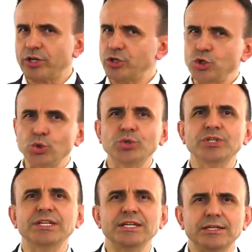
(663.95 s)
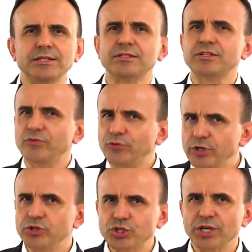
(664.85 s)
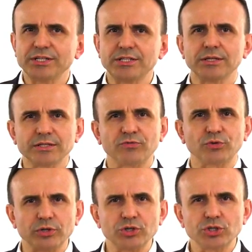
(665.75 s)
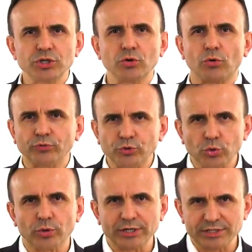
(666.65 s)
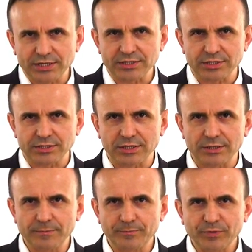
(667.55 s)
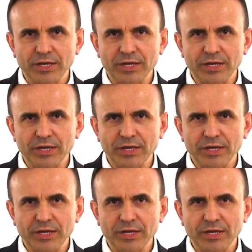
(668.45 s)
a unique differentiating definition of your identity